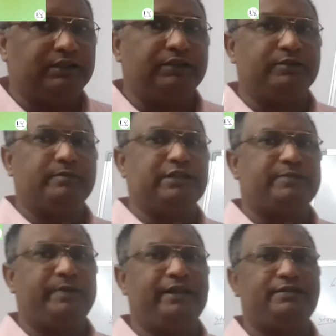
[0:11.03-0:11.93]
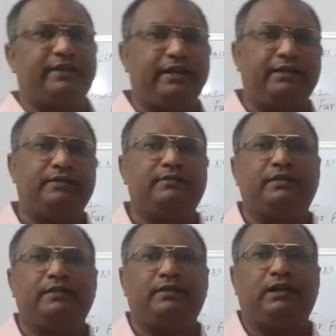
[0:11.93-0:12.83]
You must be staying
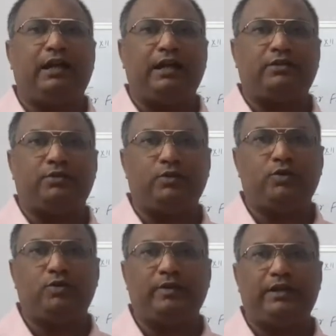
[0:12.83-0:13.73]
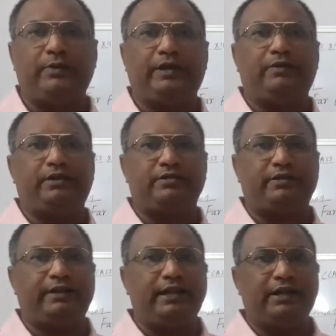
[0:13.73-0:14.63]
at home and doing your
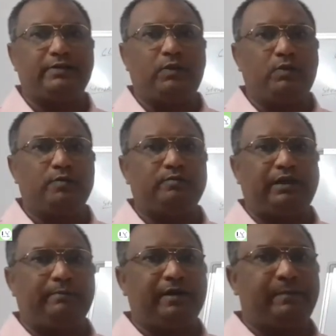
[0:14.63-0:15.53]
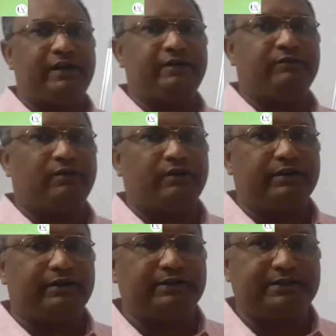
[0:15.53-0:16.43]
study at home and preparing for
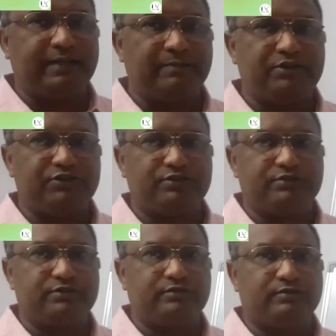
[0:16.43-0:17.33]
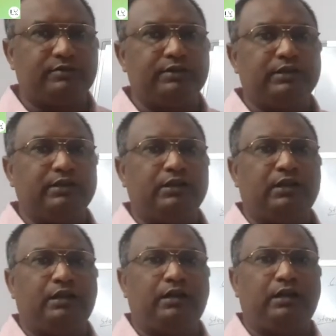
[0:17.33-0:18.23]
your examinations,
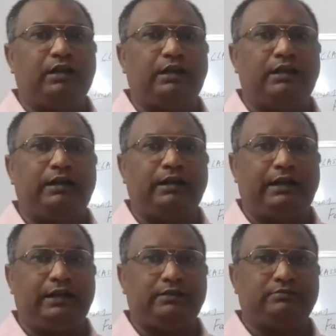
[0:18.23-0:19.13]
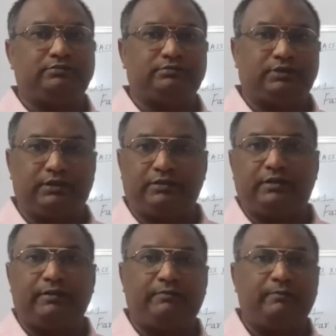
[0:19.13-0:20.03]
and this
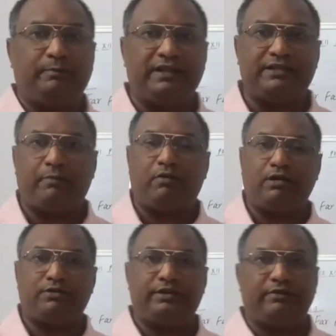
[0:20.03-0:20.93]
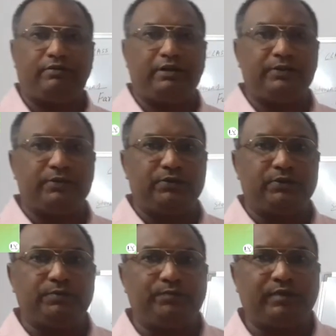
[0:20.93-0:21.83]
is the best opportunity for you
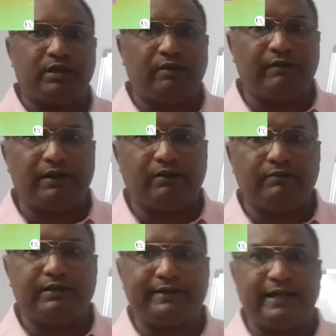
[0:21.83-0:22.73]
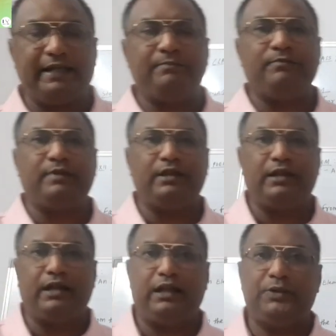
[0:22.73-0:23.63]
to avail of the time
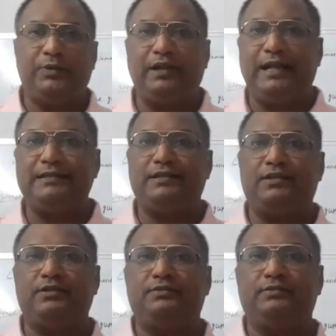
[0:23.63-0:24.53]
and utilize it